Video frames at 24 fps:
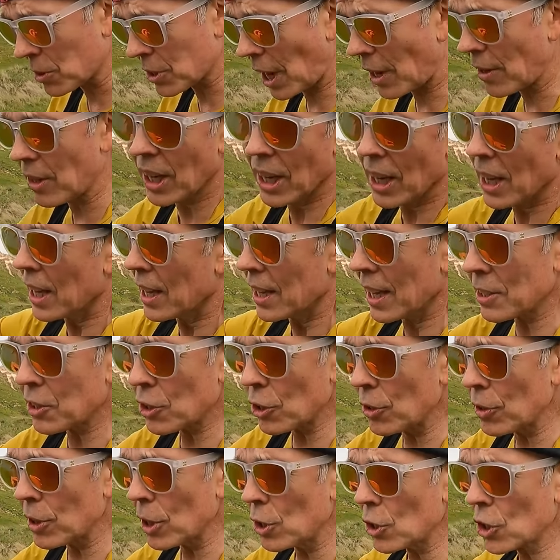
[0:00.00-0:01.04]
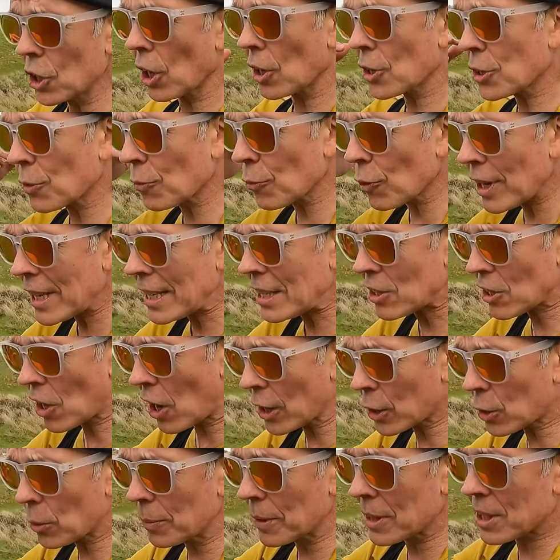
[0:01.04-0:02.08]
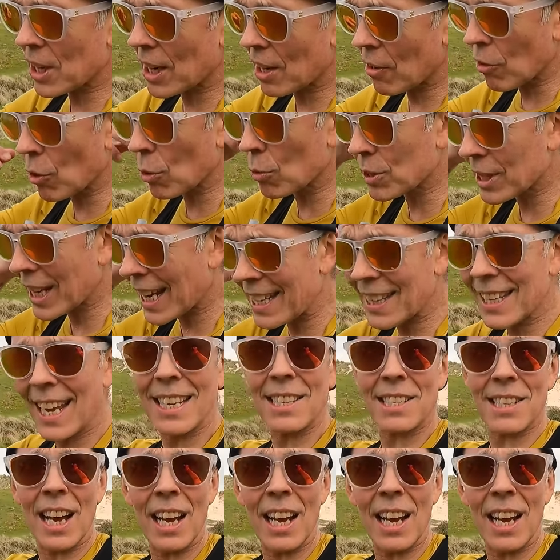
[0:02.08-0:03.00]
So they do use lots of recycled materials in their